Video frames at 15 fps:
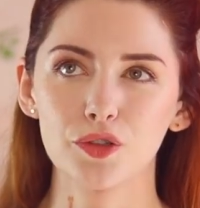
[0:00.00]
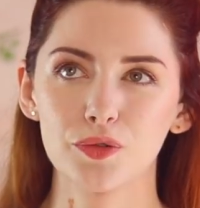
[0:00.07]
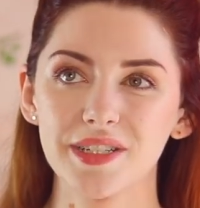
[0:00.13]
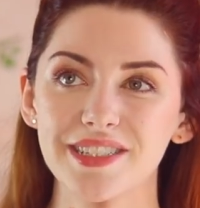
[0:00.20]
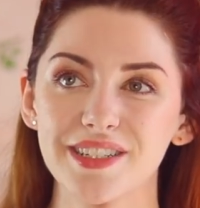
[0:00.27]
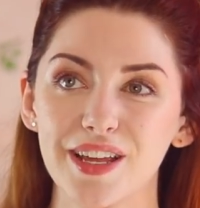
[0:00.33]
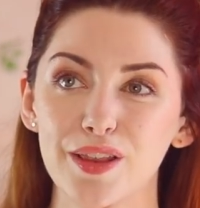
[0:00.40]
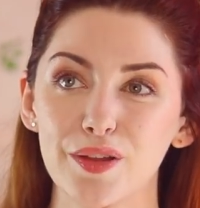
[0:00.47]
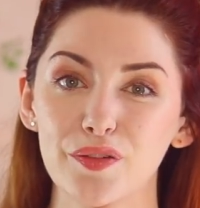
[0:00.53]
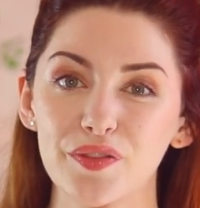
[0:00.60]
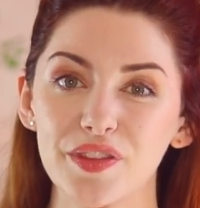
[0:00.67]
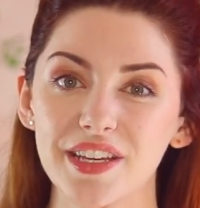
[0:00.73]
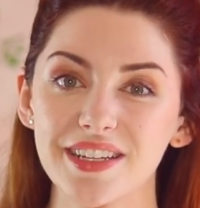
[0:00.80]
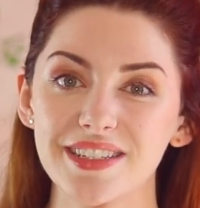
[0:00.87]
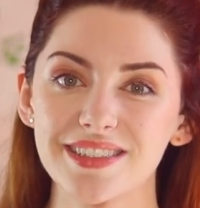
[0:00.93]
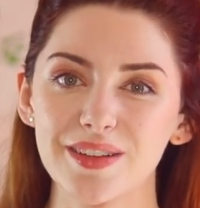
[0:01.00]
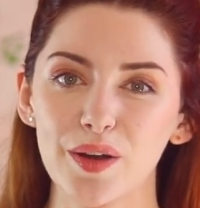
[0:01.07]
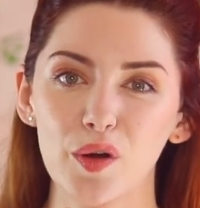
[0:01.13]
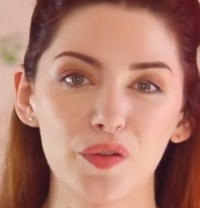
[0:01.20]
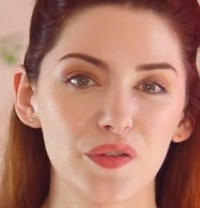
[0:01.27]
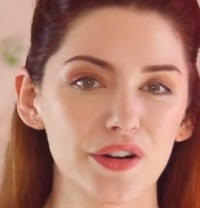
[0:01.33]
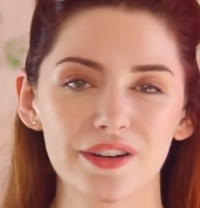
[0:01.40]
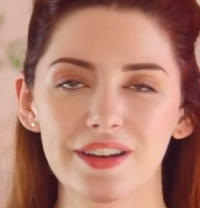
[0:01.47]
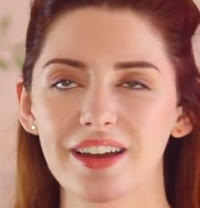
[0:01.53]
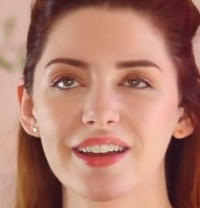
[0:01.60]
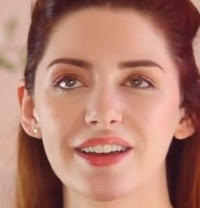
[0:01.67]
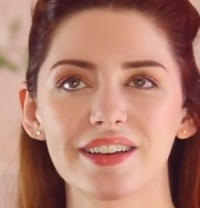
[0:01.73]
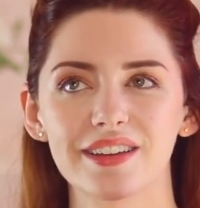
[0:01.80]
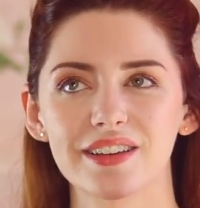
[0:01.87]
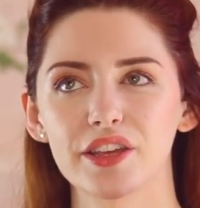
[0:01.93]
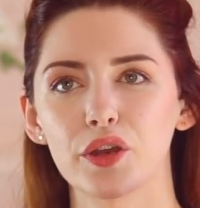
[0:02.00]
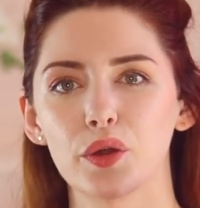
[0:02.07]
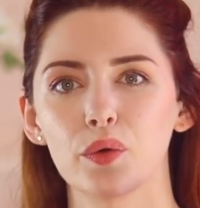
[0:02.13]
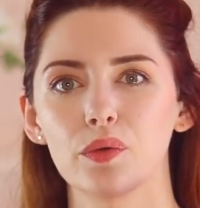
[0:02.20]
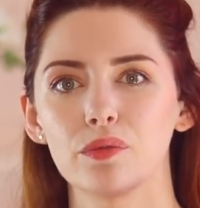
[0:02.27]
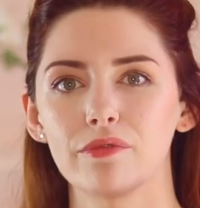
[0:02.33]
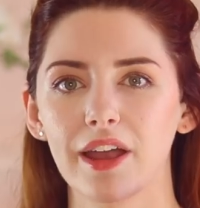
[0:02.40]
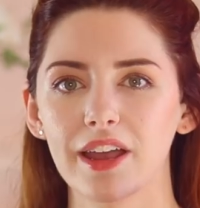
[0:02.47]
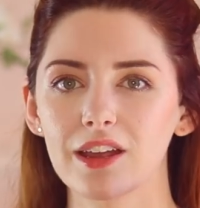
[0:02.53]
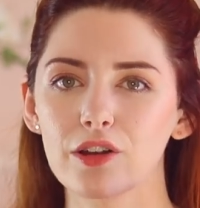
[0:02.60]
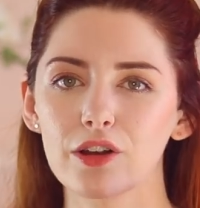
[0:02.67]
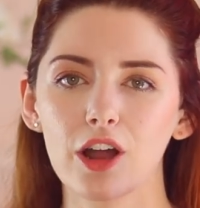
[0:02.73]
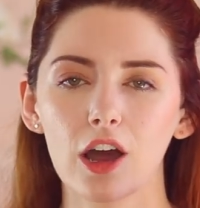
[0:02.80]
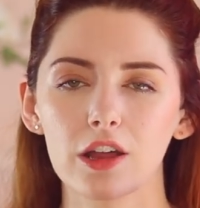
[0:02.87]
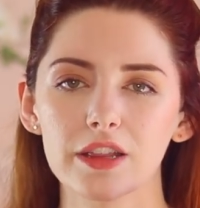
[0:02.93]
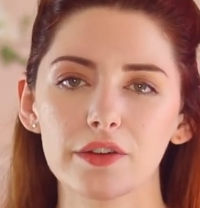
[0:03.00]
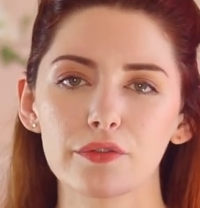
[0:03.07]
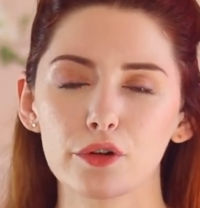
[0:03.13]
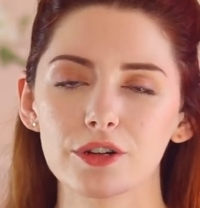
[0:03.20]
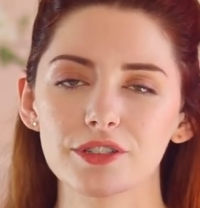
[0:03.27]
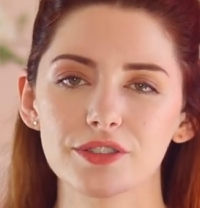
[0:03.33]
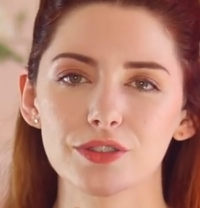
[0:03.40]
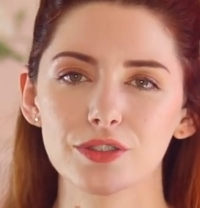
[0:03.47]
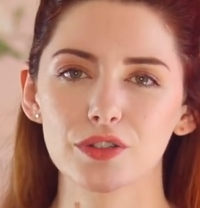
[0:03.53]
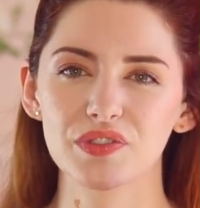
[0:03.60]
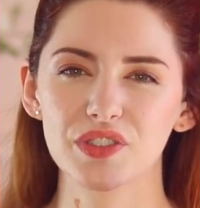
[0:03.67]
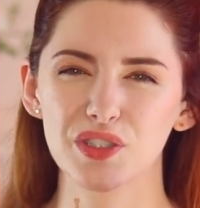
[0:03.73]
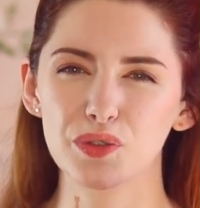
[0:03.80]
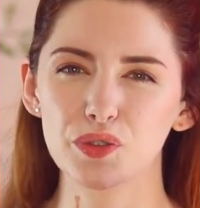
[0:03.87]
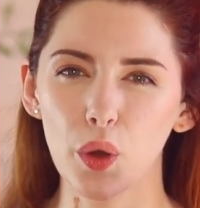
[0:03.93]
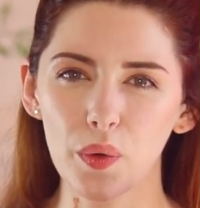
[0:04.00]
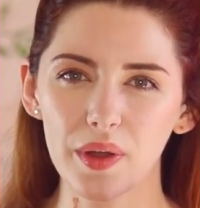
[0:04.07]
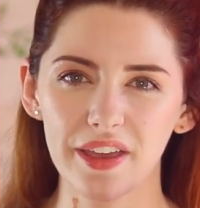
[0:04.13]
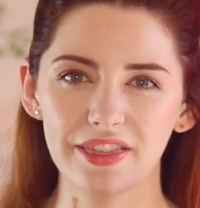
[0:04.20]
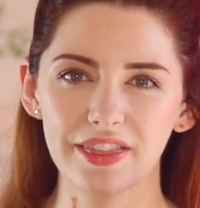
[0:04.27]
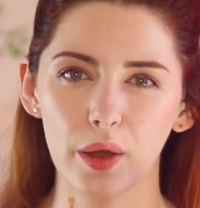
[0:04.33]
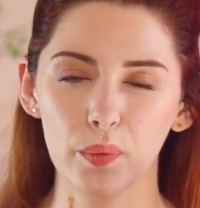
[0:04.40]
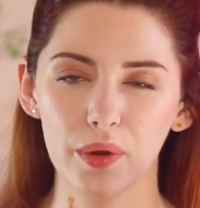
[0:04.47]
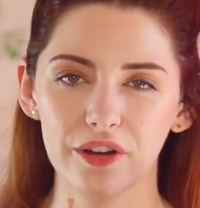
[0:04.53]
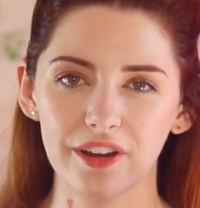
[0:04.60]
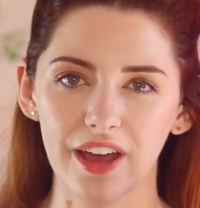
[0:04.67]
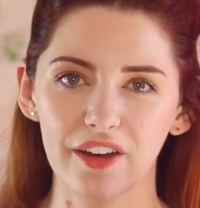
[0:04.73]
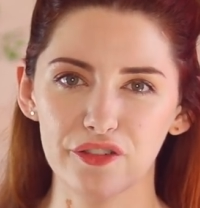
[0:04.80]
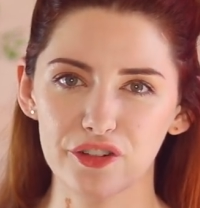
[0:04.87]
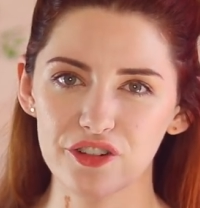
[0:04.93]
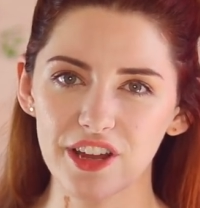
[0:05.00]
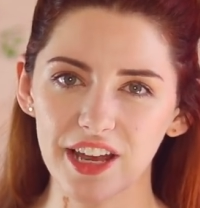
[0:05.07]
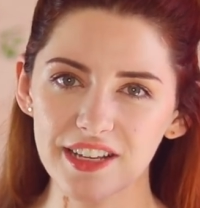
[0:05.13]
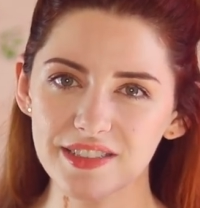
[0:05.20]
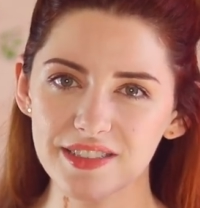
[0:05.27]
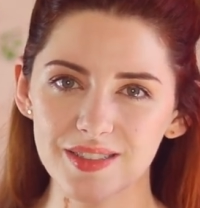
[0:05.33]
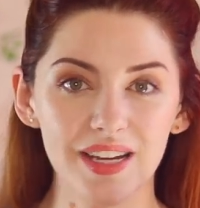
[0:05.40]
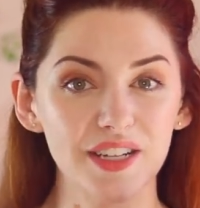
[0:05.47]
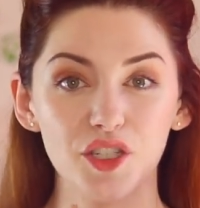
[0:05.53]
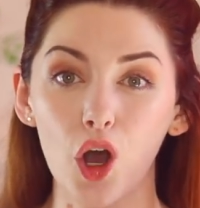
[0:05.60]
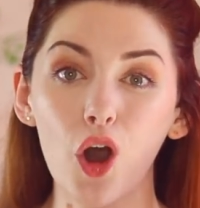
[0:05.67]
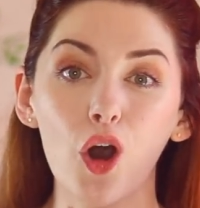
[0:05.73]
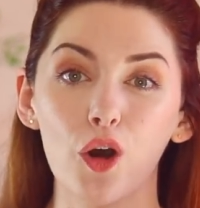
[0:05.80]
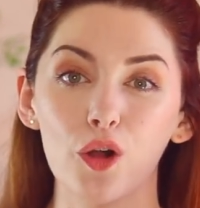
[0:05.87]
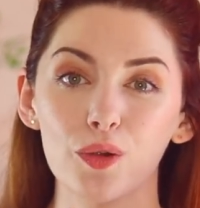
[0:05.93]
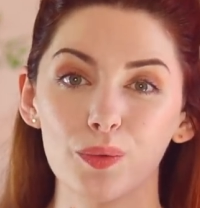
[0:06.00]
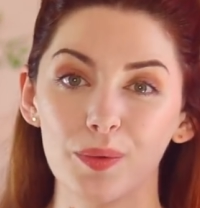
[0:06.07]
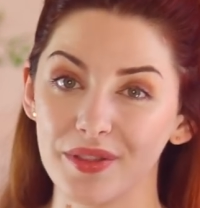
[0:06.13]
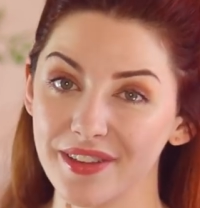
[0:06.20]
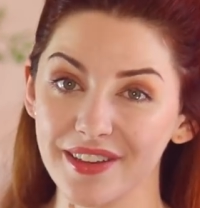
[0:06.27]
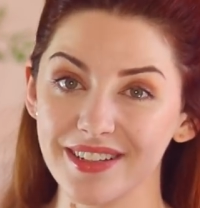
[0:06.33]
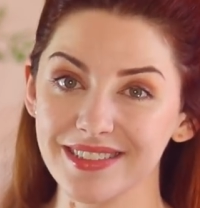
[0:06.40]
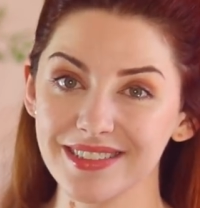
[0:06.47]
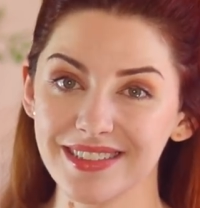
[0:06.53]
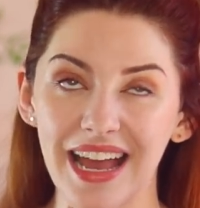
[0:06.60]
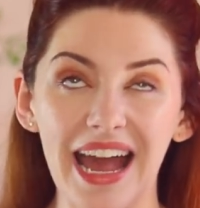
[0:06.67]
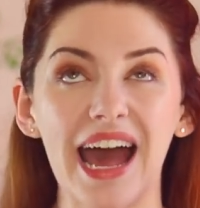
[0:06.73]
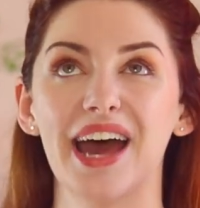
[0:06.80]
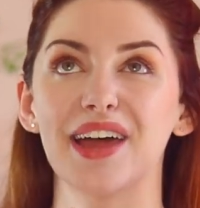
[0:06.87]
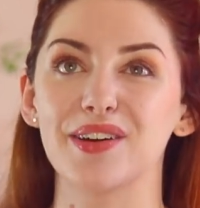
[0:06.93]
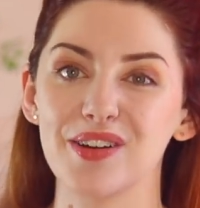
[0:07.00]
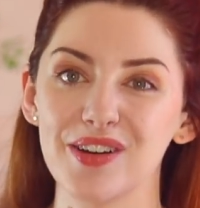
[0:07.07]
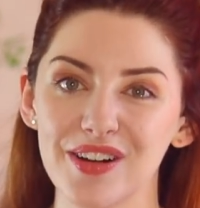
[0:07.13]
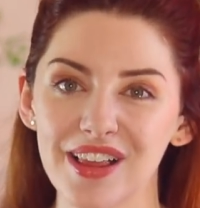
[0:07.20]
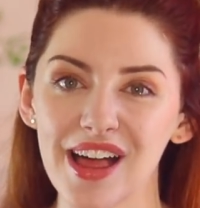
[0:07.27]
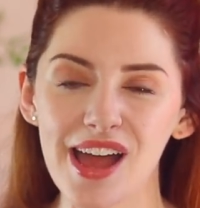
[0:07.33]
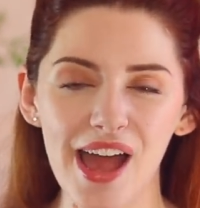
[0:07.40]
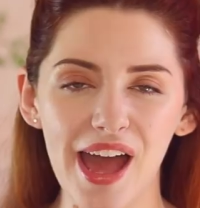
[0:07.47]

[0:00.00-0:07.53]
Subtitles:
The reason I love these over, like, you know, regular cod liver oils and stuff is you don't get that weird aftertaste at all with these, at all.